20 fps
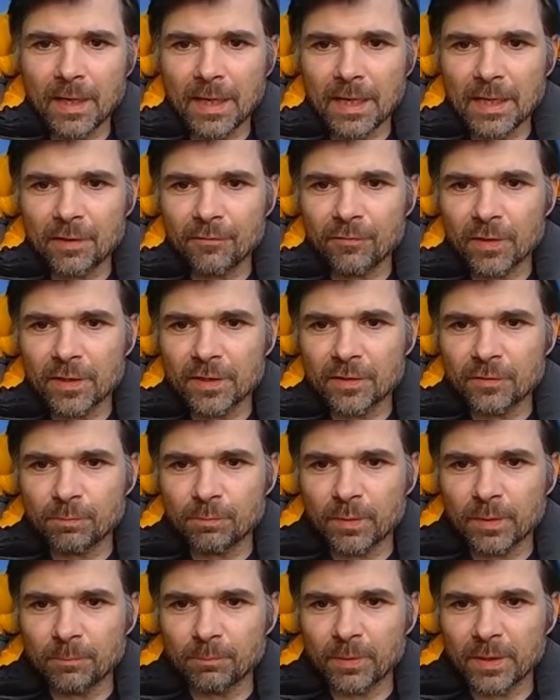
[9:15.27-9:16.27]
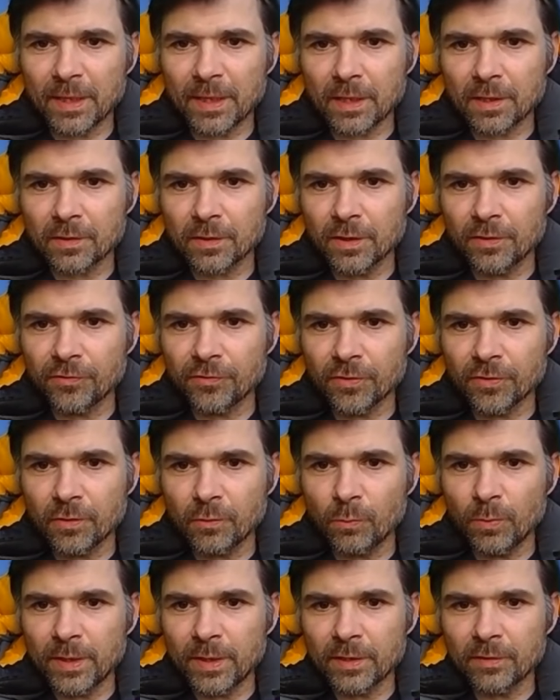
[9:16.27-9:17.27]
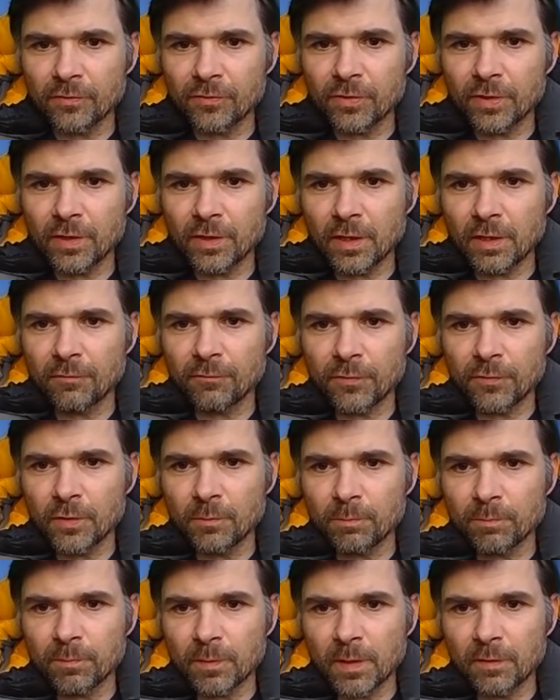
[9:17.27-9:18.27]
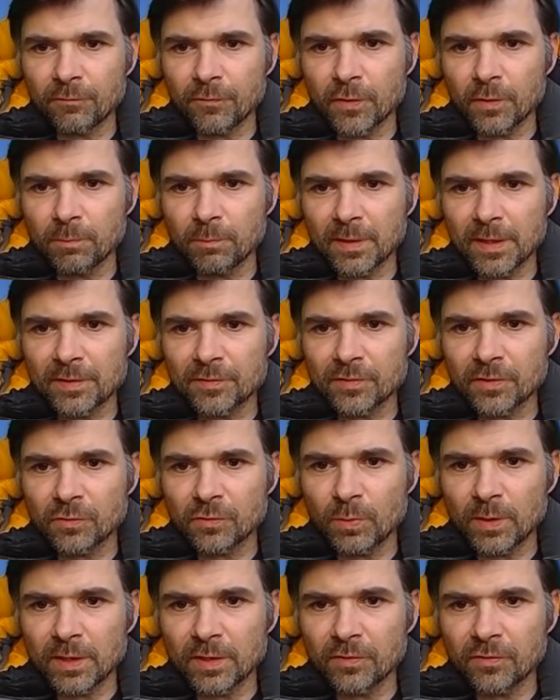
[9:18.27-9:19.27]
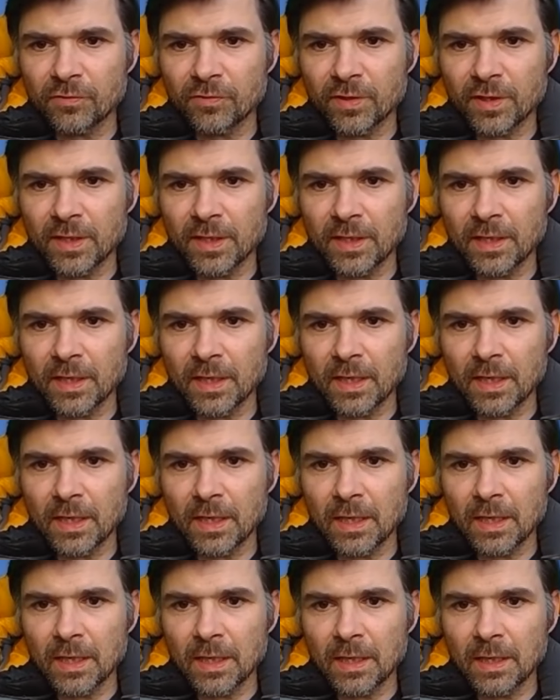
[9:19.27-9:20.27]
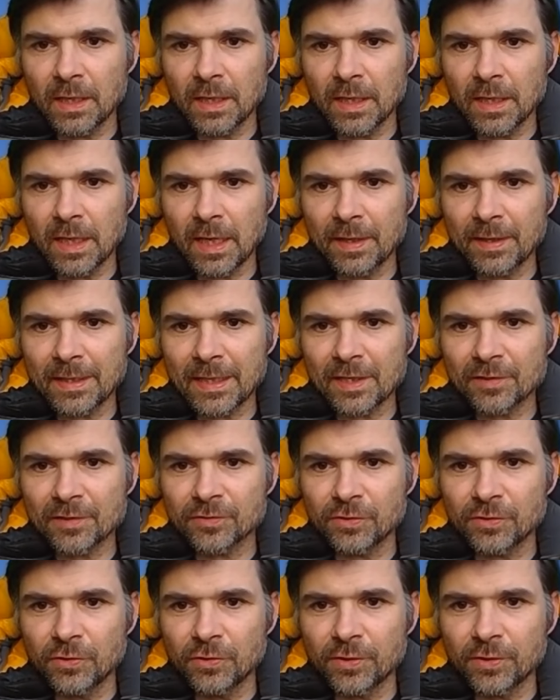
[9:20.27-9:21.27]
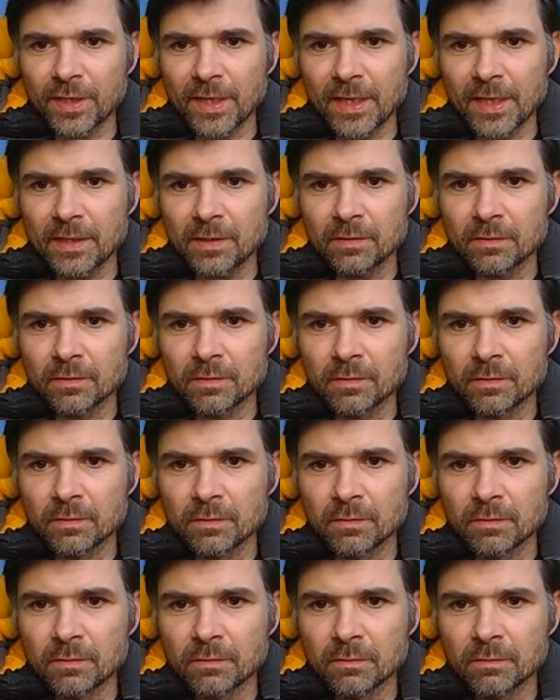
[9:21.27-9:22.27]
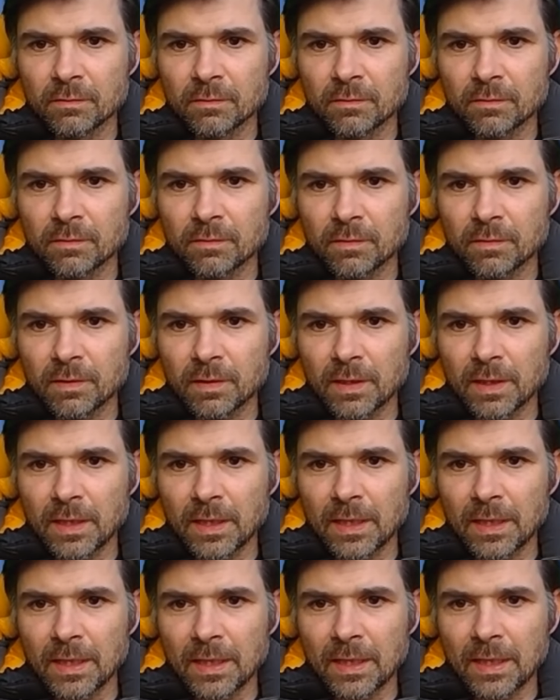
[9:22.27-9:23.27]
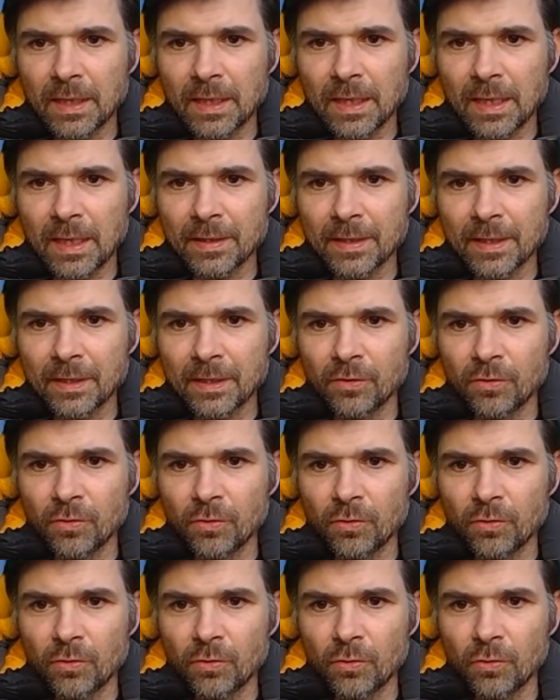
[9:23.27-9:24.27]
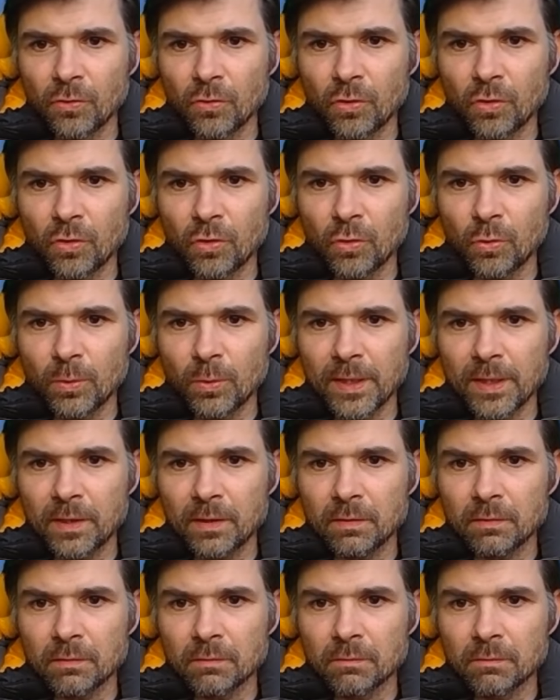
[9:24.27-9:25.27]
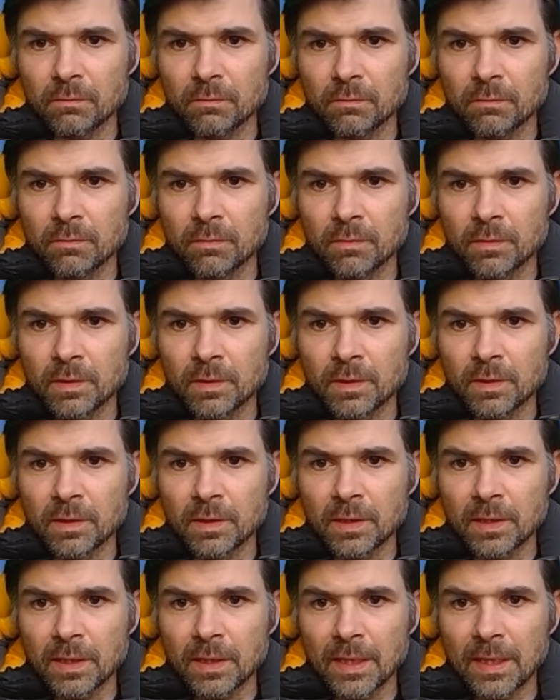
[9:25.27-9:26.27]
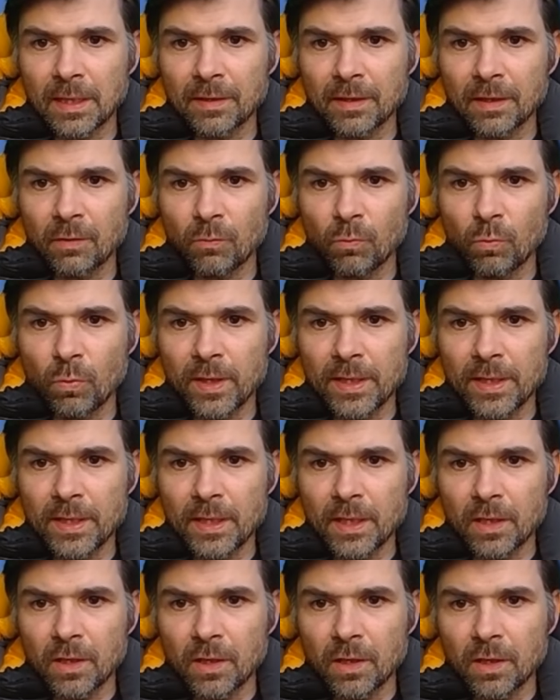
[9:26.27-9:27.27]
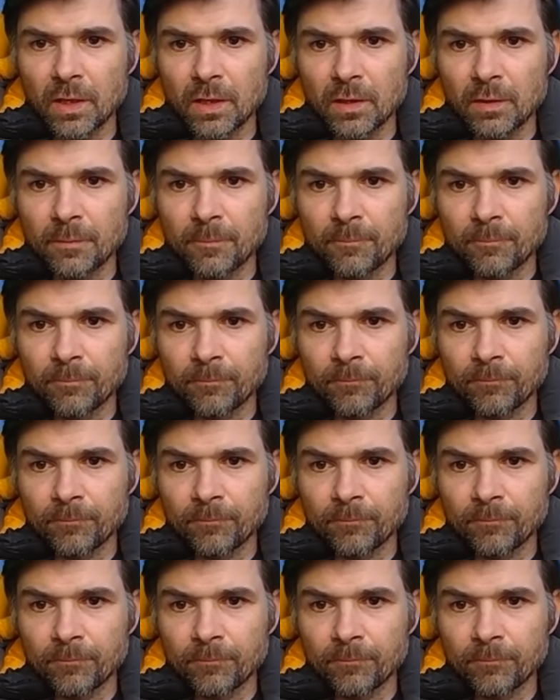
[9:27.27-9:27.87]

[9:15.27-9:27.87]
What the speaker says: if I just bring it closer, we can see a few places. We can see, I think that's the UK, and then Norway. And then we are